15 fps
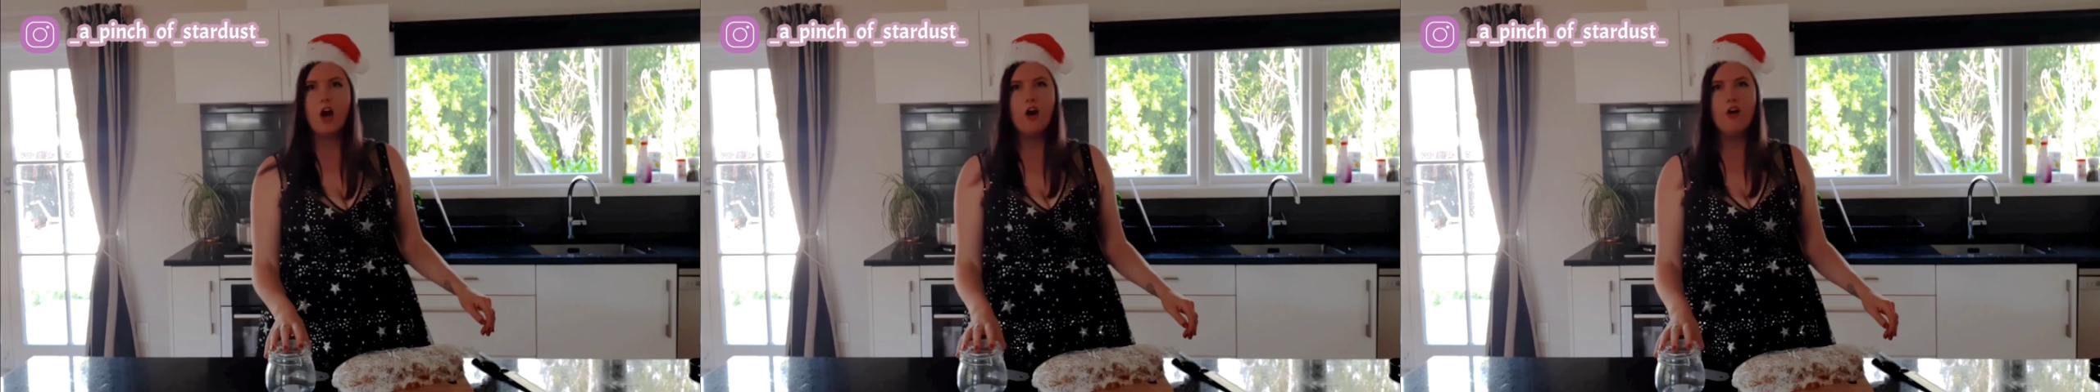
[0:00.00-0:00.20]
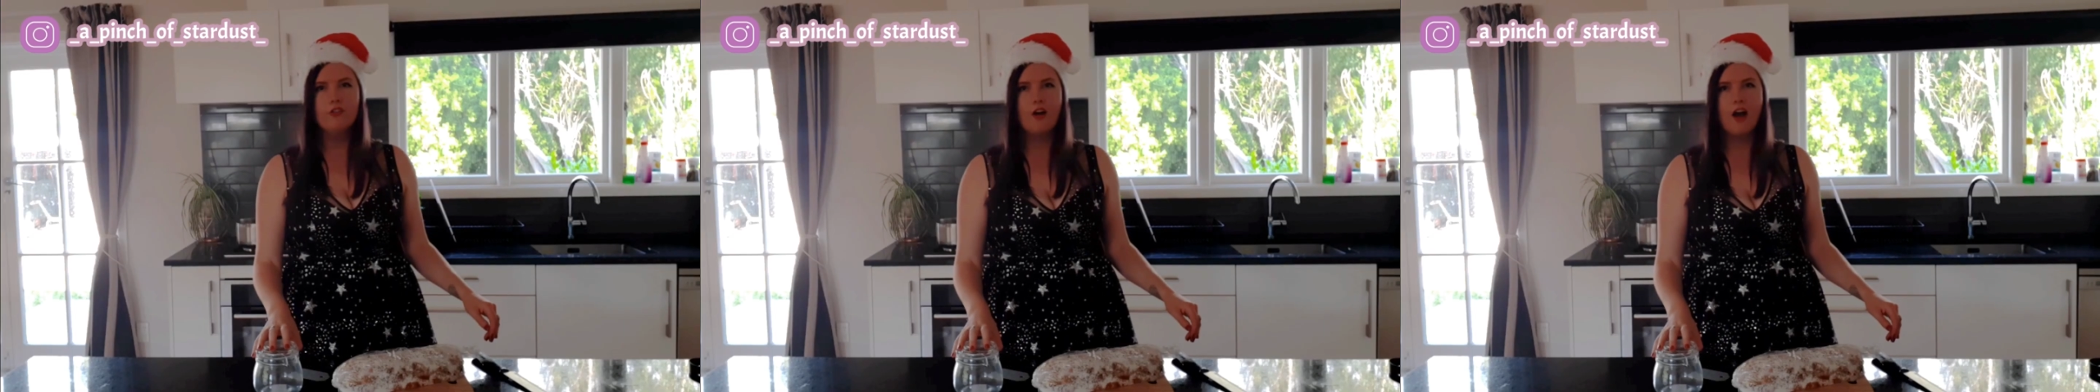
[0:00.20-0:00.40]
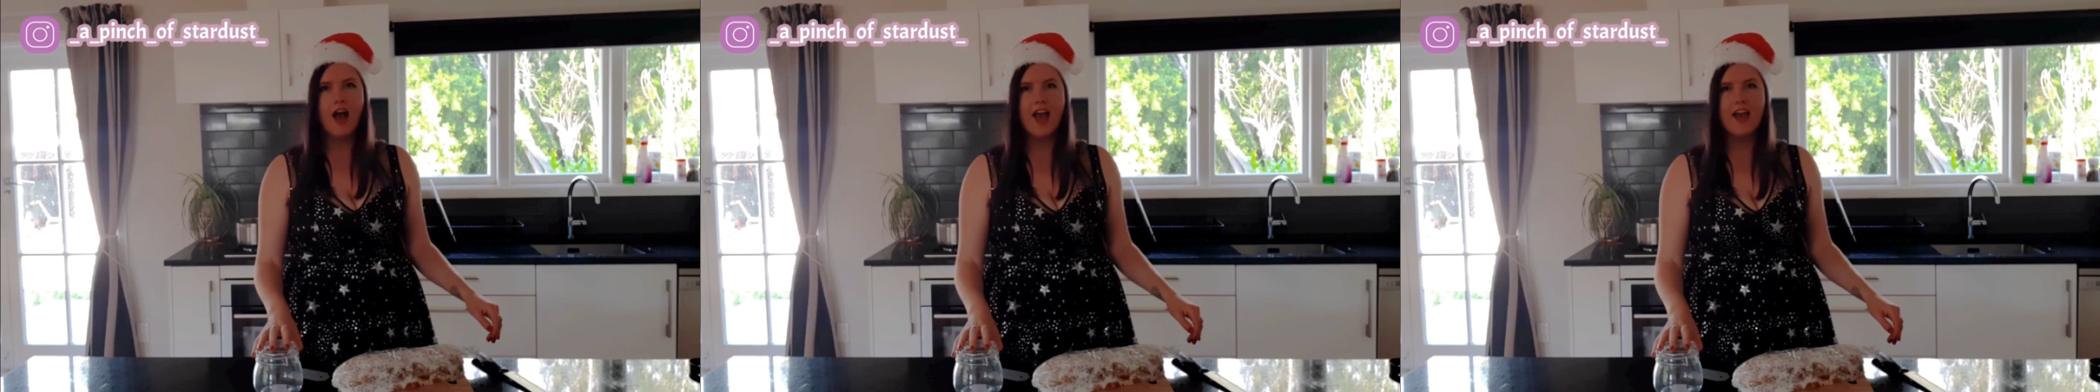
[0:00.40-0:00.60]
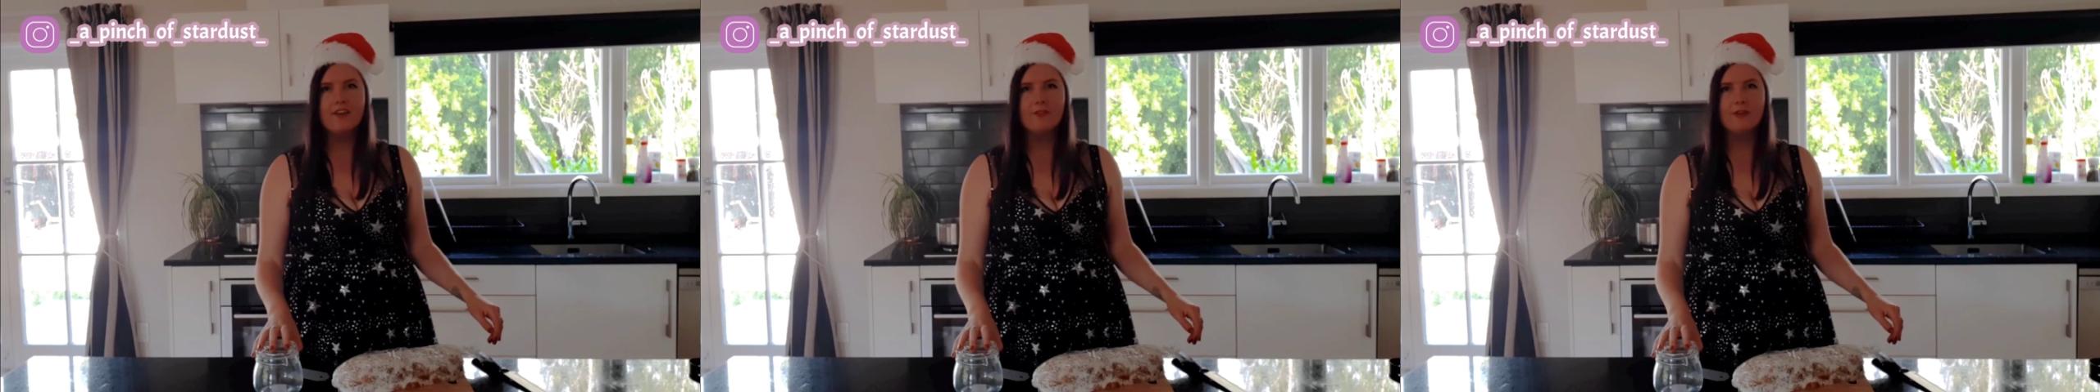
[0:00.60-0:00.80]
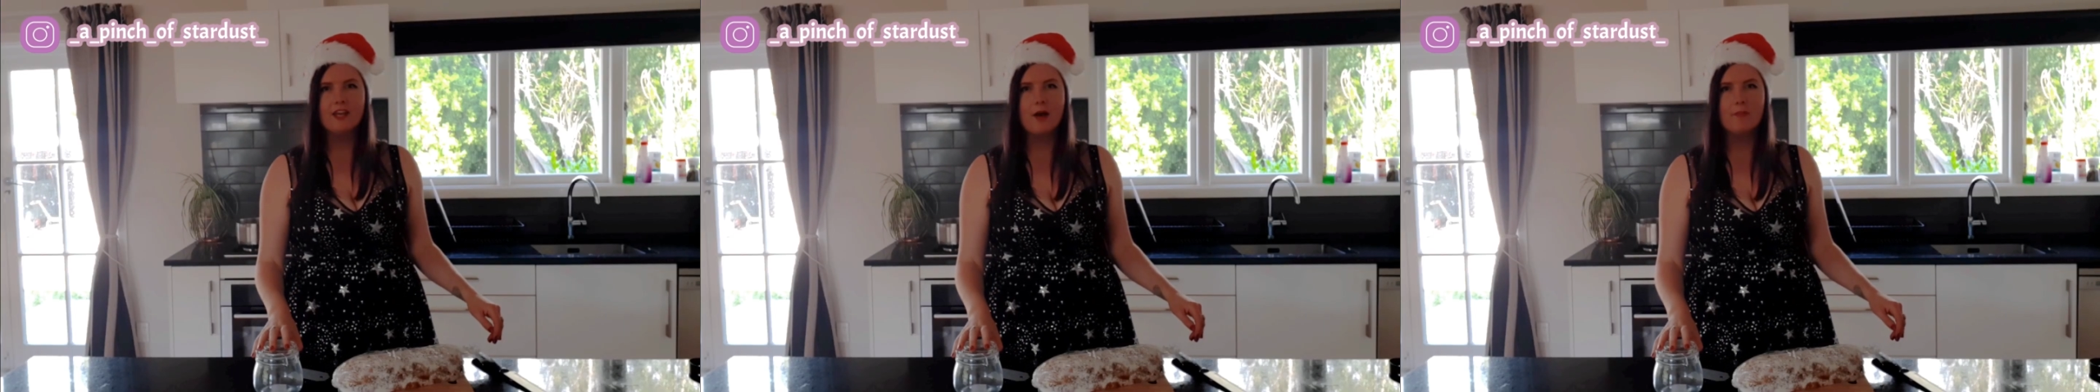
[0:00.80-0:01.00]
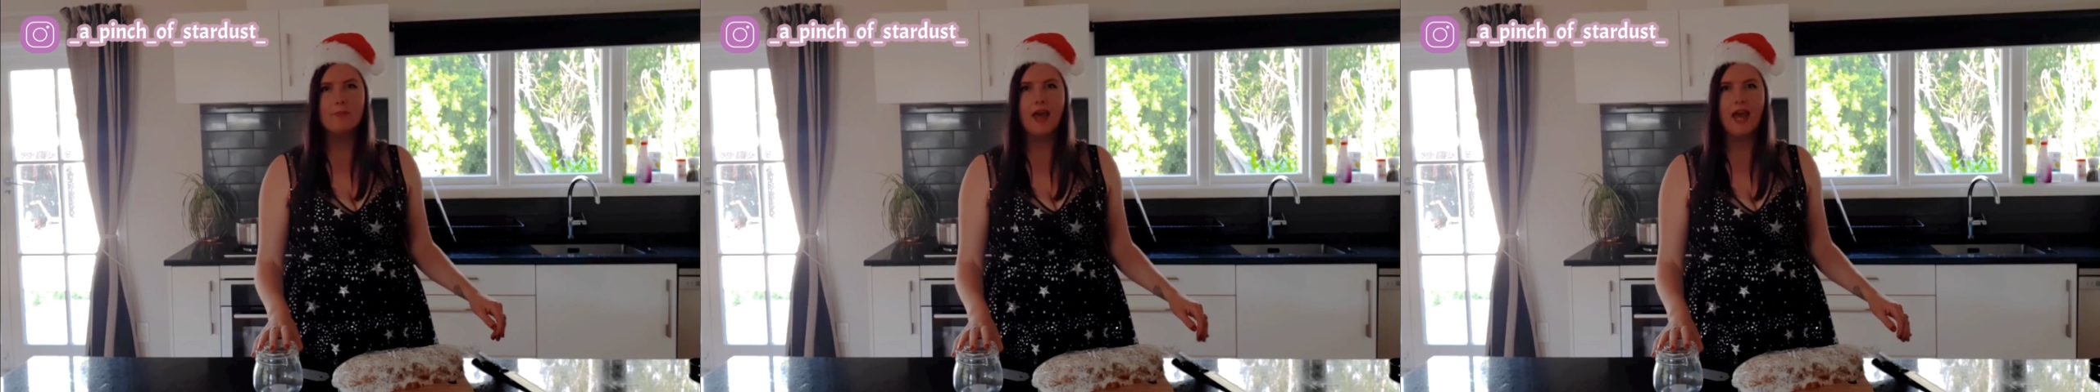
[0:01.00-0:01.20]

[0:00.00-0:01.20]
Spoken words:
Alright, we are